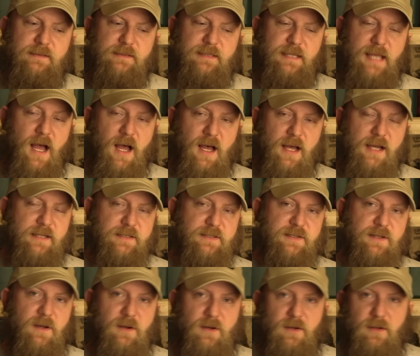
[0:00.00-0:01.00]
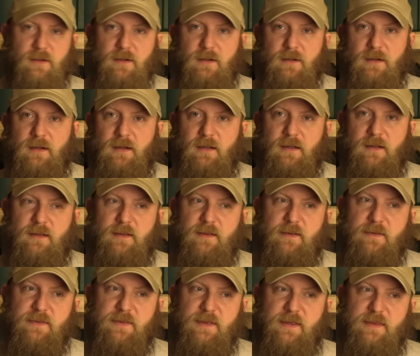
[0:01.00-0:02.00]
the odds are
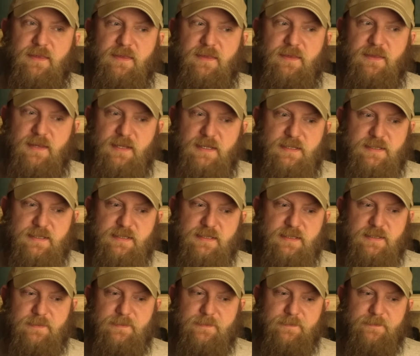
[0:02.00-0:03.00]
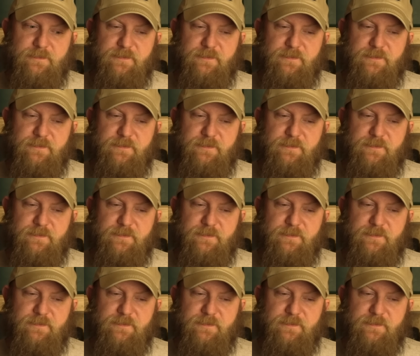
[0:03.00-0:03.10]
that this